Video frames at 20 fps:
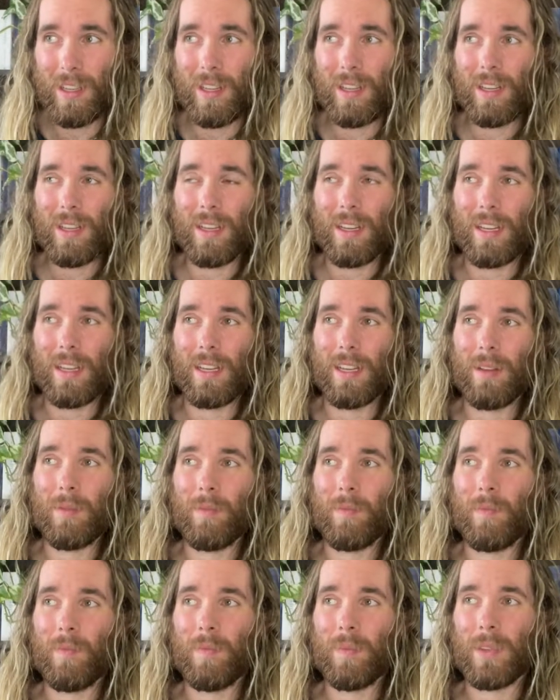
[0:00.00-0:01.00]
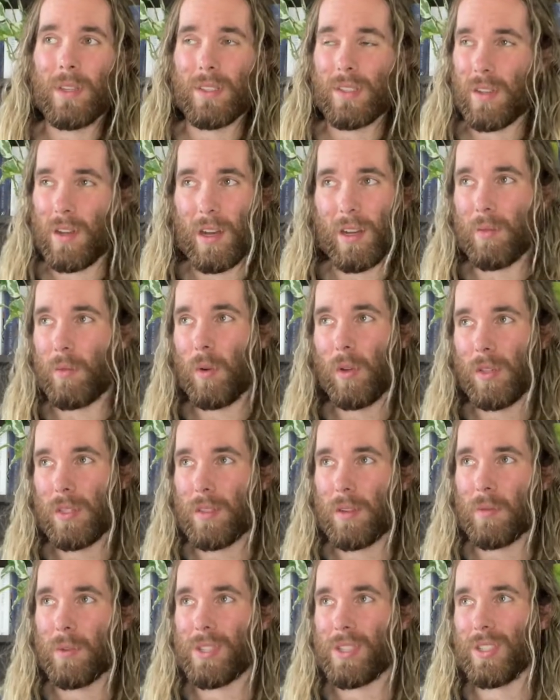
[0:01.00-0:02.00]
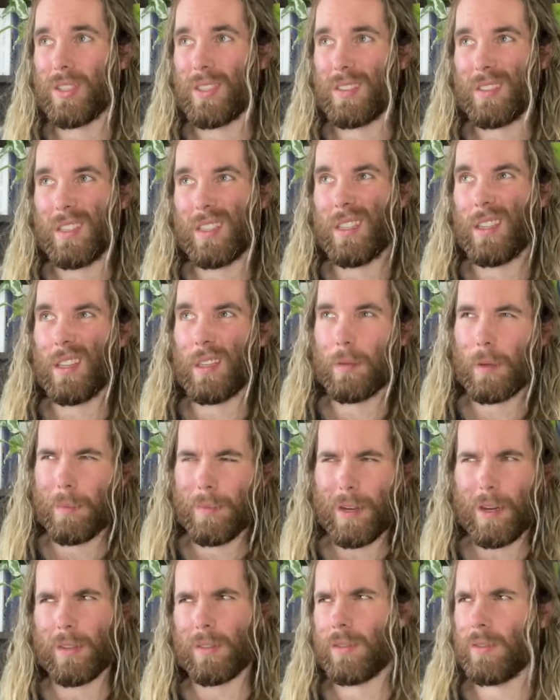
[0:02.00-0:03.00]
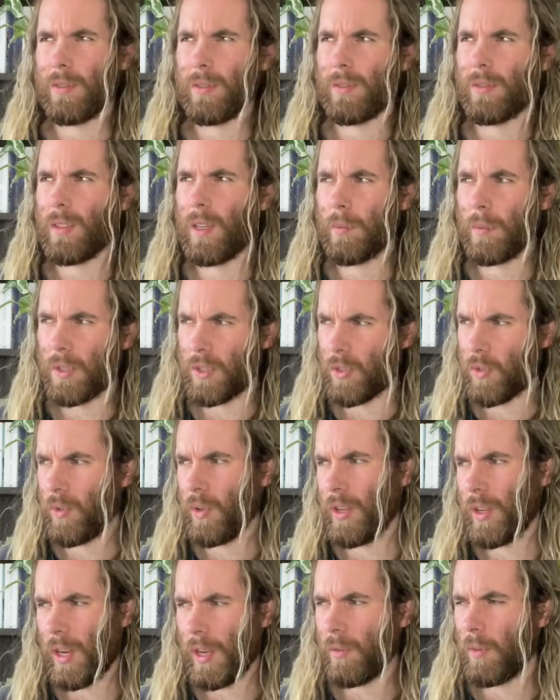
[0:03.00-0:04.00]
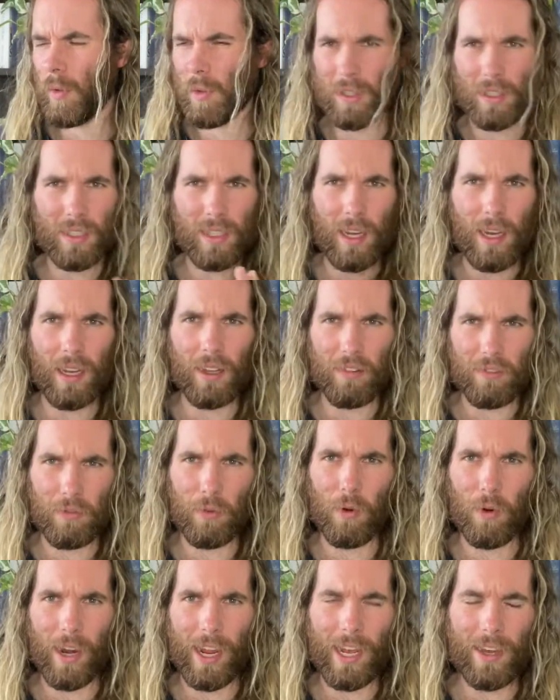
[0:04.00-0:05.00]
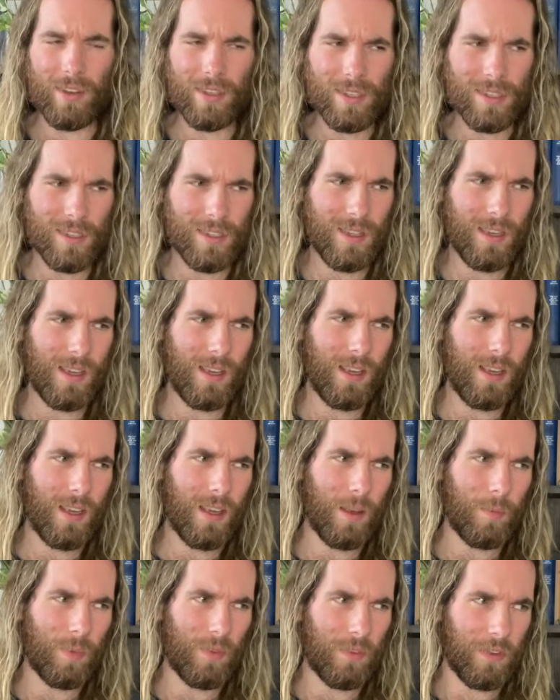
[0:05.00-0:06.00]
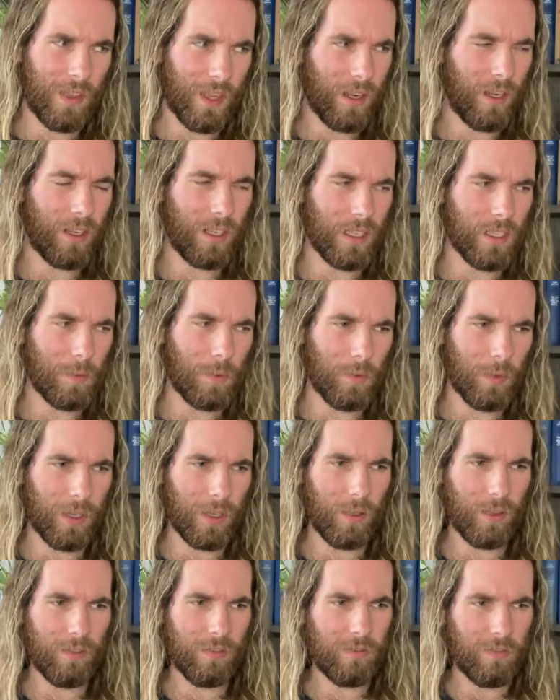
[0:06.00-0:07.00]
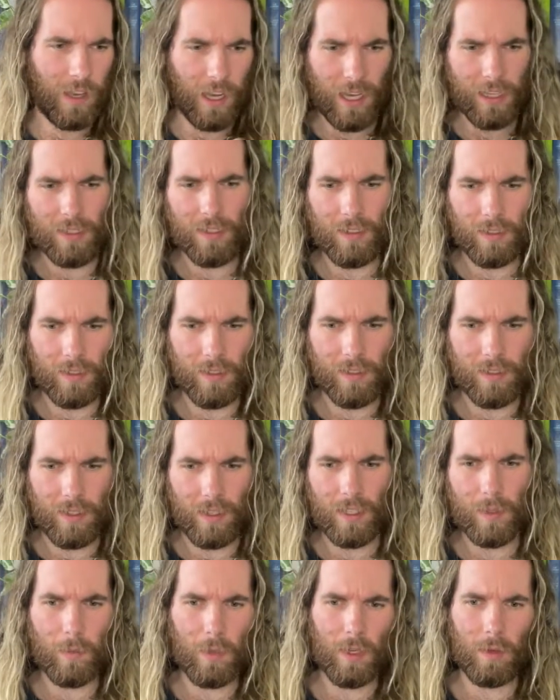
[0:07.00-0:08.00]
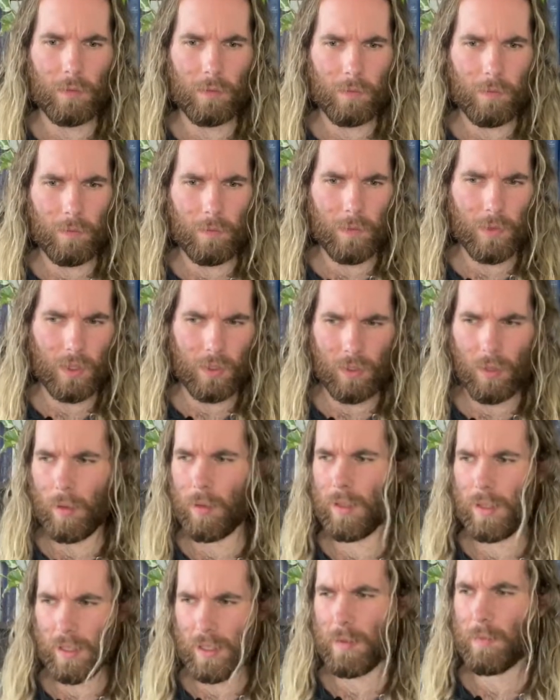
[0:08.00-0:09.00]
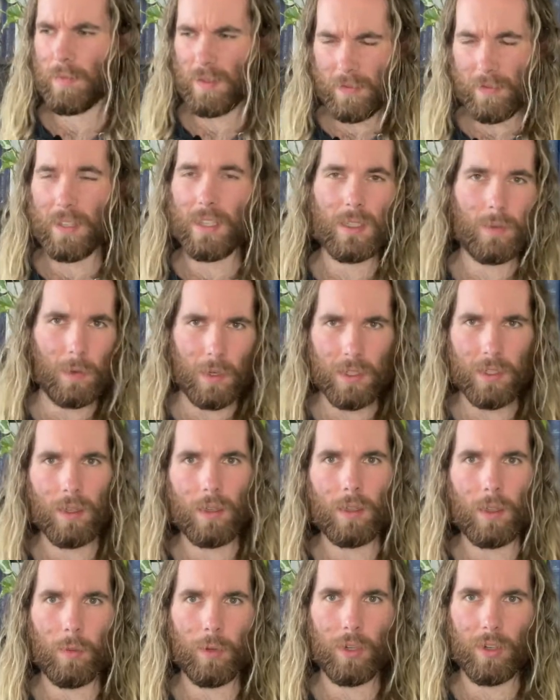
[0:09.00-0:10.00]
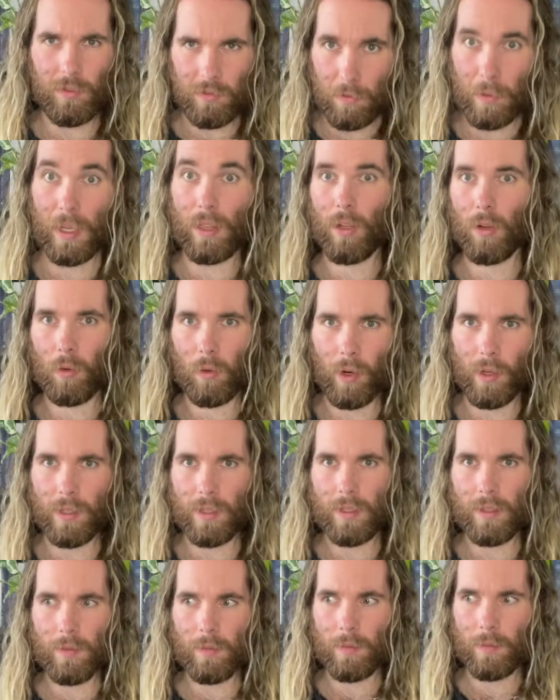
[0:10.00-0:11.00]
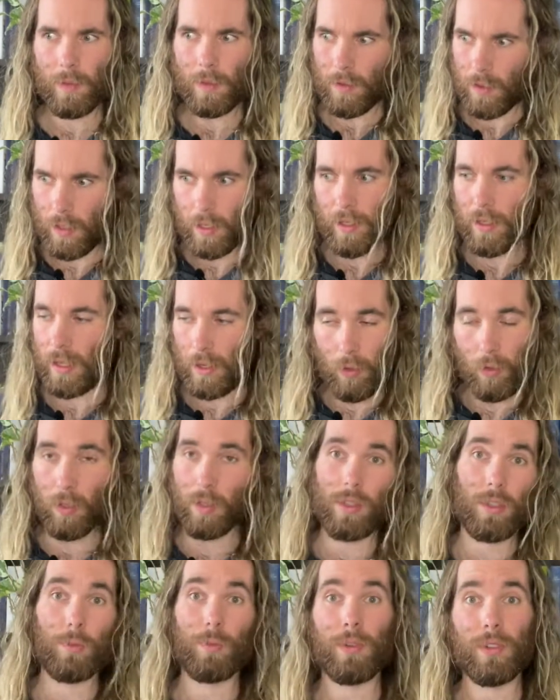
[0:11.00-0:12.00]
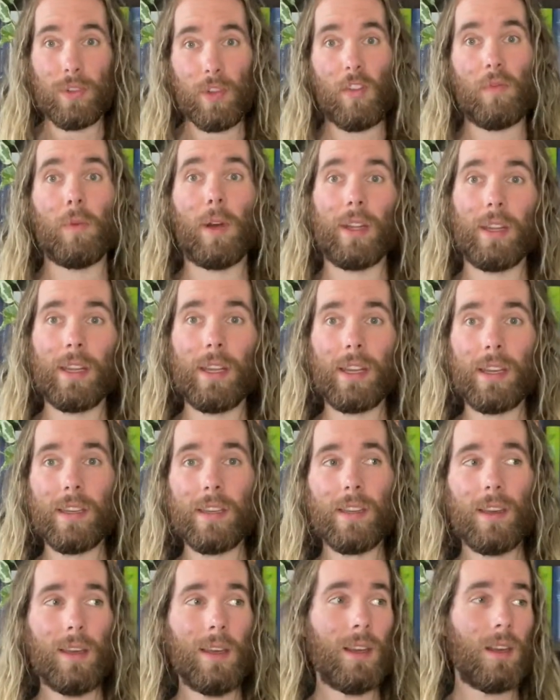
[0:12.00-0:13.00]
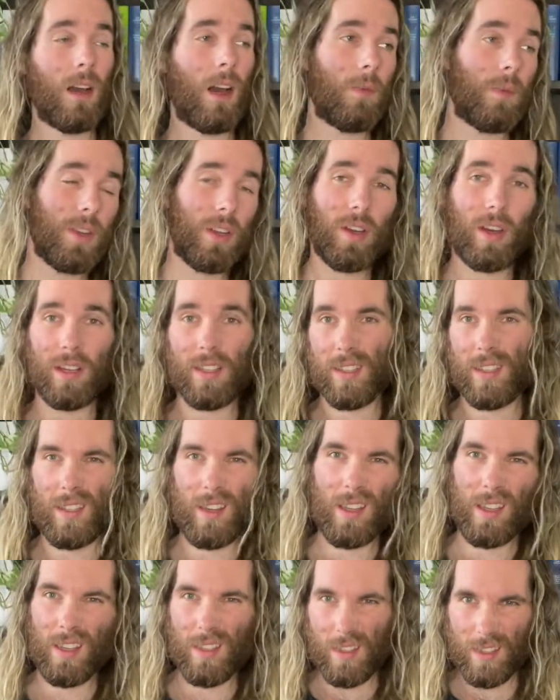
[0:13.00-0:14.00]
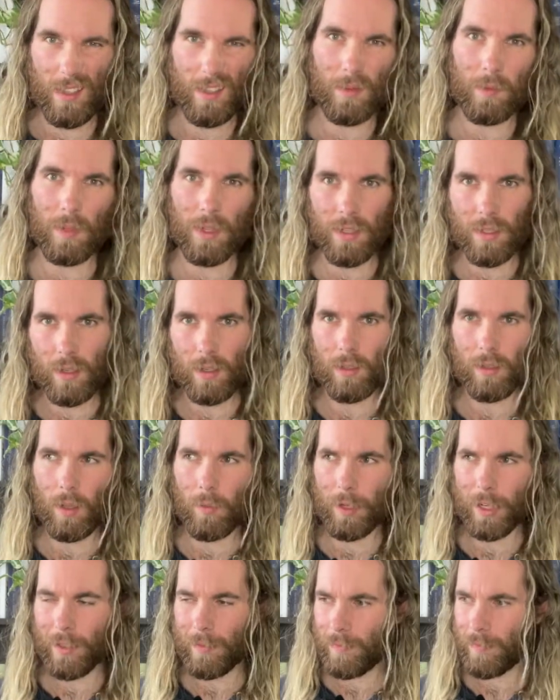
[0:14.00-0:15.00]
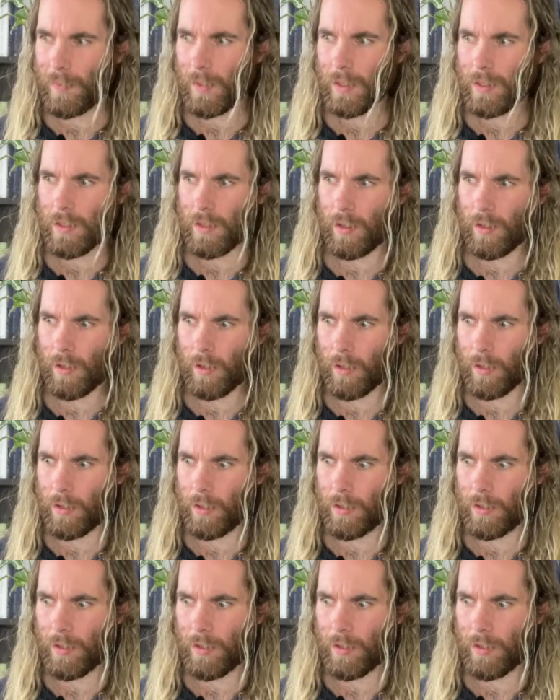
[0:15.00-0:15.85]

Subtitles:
Because I was originally thinking that my marathon I want to target 4 hours. But for that, I need to be running faster than 6 minutes a kilometer. And for my long runs, in order to preserve my knee, I've been kind of sitting at 6 minutes a kilometer. So